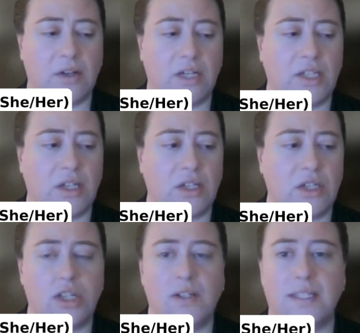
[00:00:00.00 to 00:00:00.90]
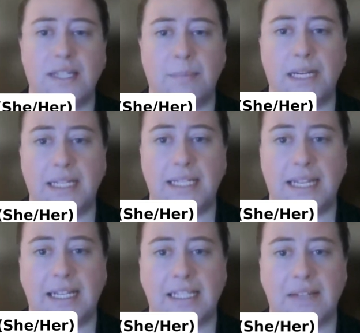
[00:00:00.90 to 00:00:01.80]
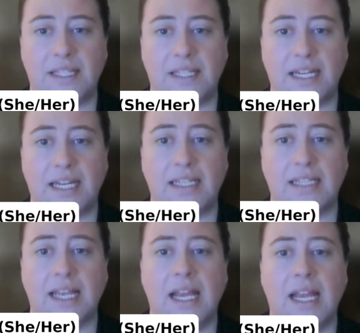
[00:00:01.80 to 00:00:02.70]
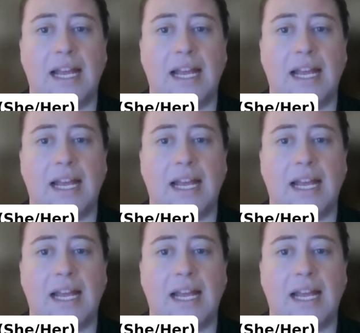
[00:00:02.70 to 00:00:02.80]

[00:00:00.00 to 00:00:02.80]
only done 2 CPD activities